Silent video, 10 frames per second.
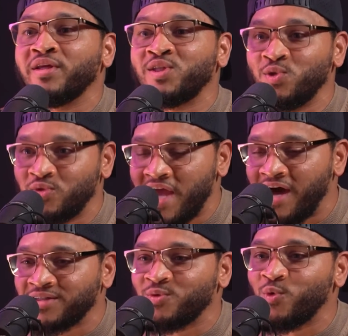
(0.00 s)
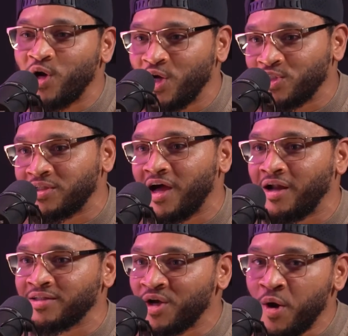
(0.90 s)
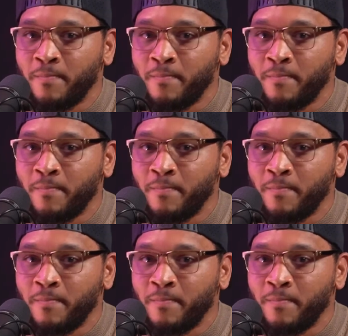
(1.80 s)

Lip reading: the $2,100